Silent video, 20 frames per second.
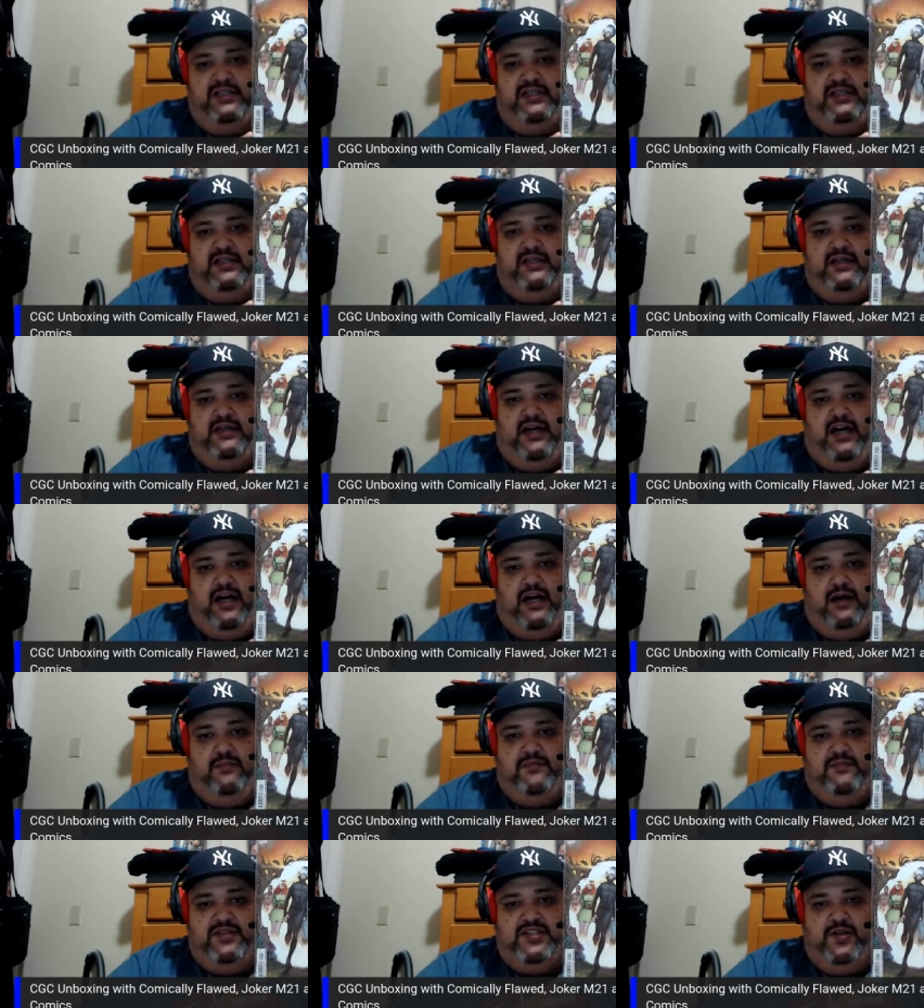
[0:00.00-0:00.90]

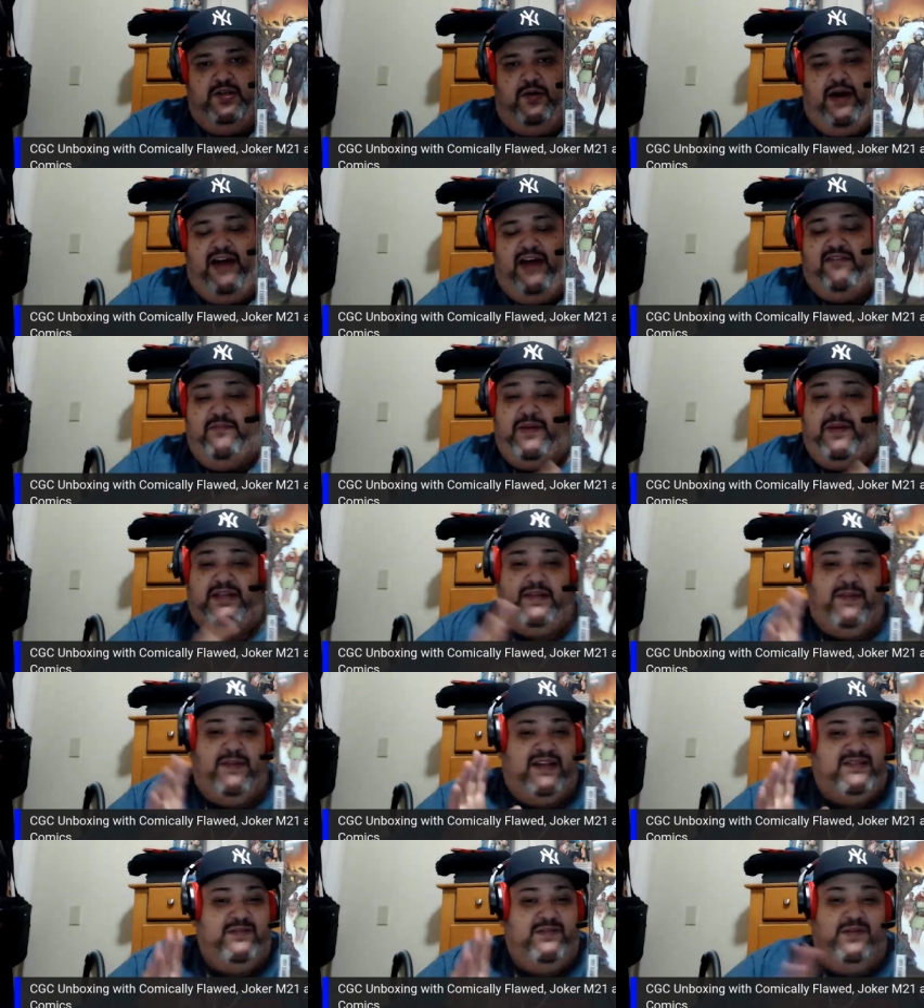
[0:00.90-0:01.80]
Um, so I haven't picked up
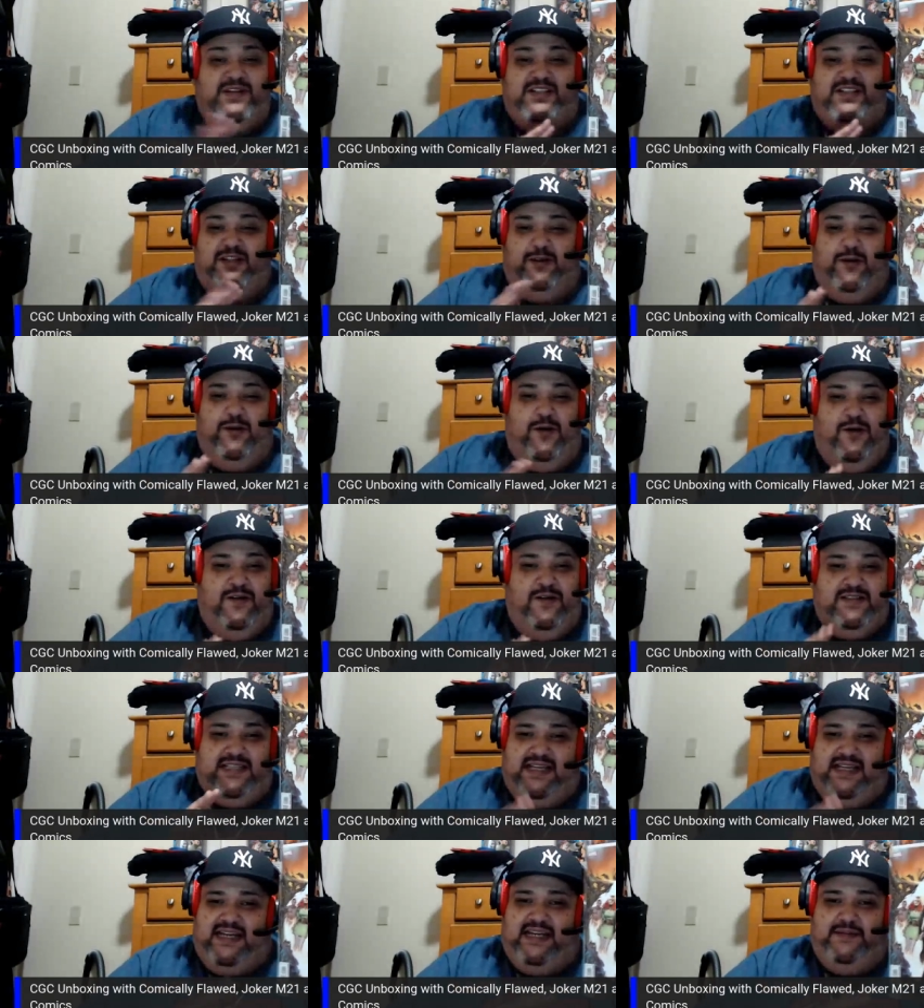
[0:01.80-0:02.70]
X Men book in a long
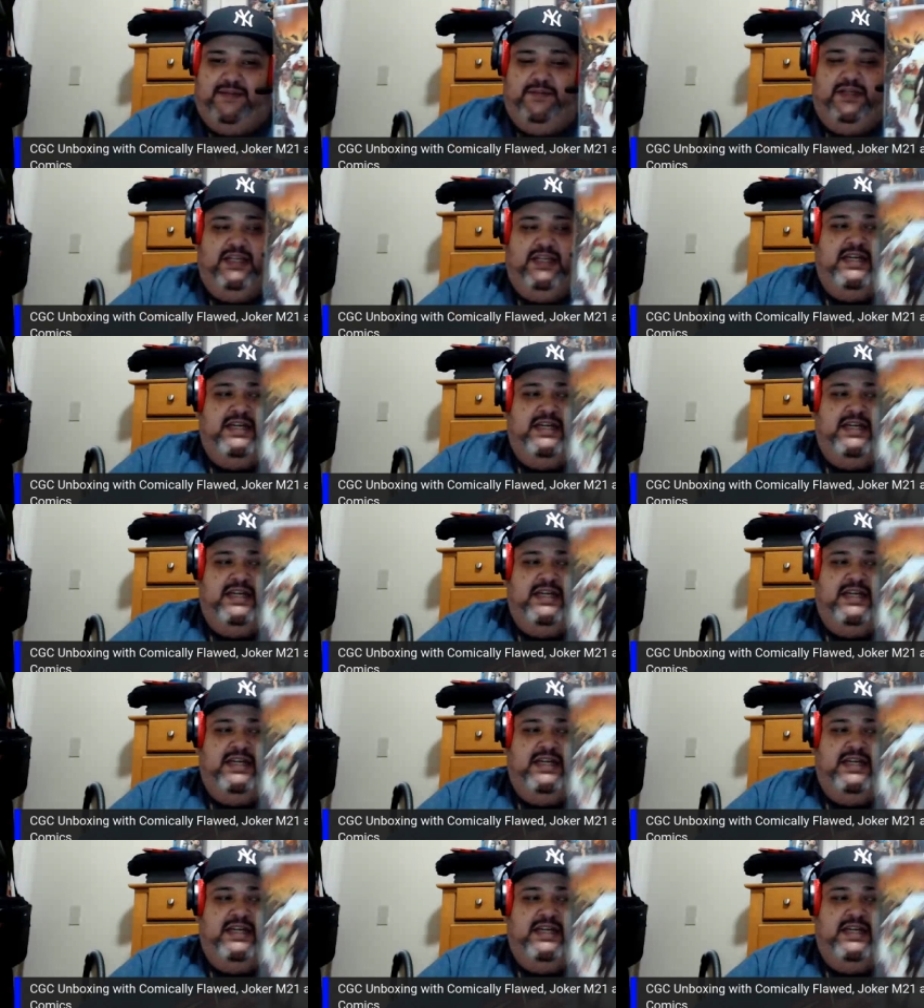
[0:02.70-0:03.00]
time.